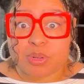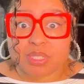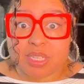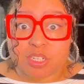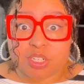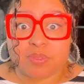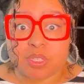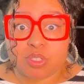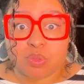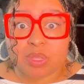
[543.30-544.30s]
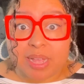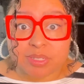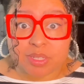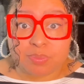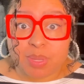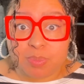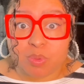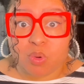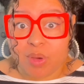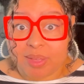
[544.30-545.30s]
percentage of the 2,000
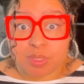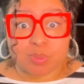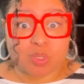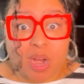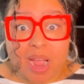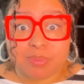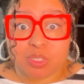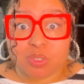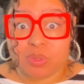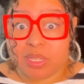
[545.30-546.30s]
people who have subscribed to